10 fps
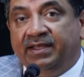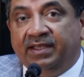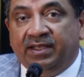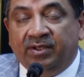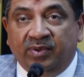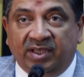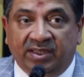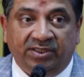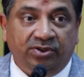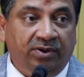In a way,
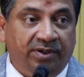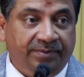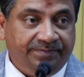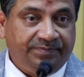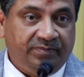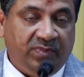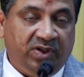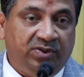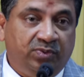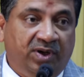that's good,
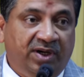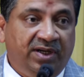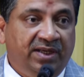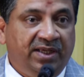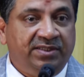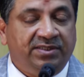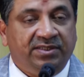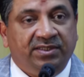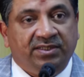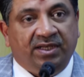because what it does
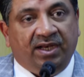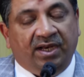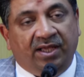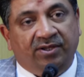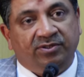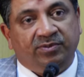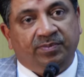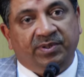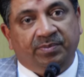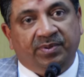is it allows
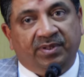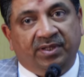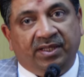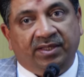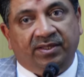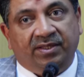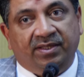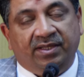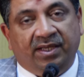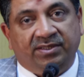people like
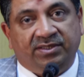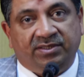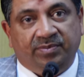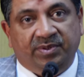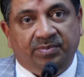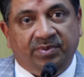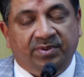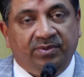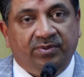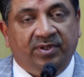us,
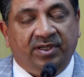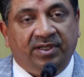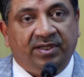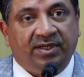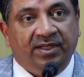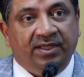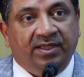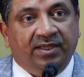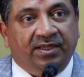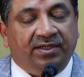people who are
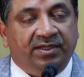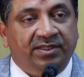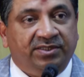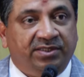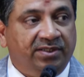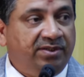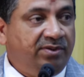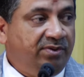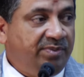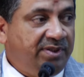rich in
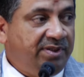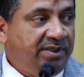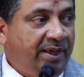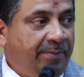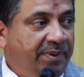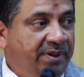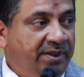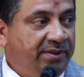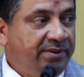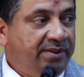human
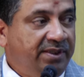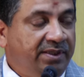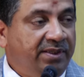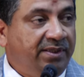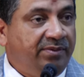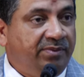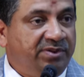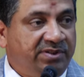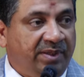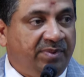capital,
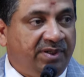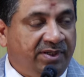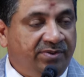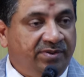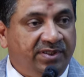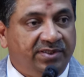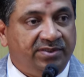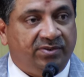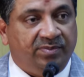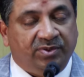which Tamil Nadu is
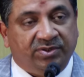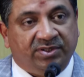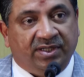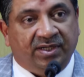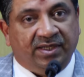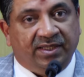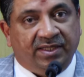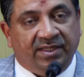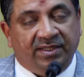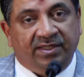almost unlike
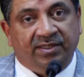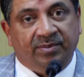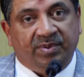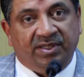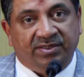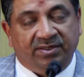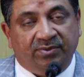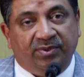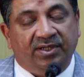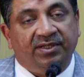any other place in the
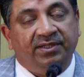world,